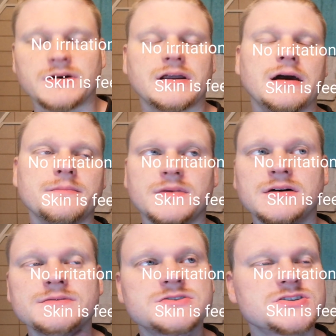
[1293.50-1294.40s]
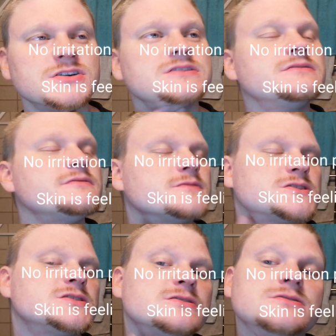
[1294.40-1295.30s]
but I'm uncertain if it
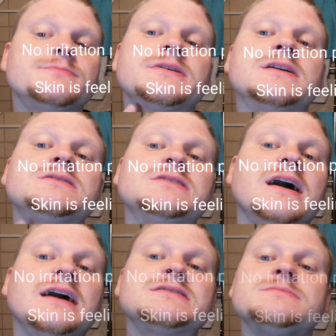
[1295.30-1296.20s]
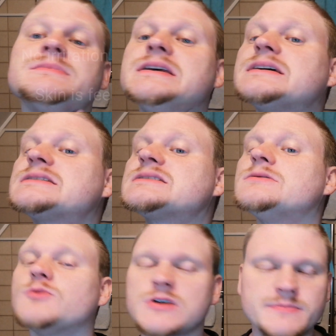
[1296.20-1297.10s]
was due because I had some nicks
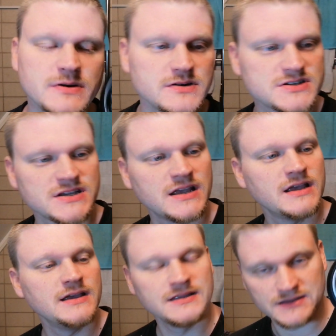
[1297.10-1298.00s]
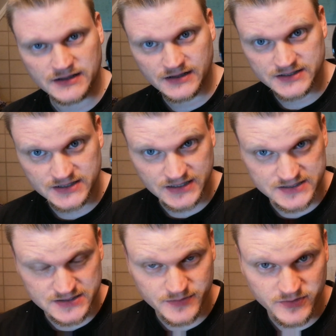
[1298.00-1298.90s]
or weepers, and I did
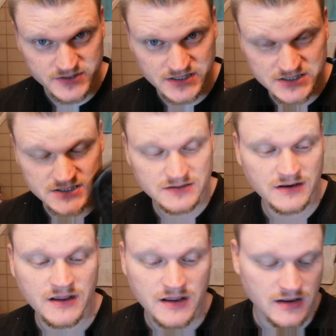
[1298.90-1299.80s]
get some irritation.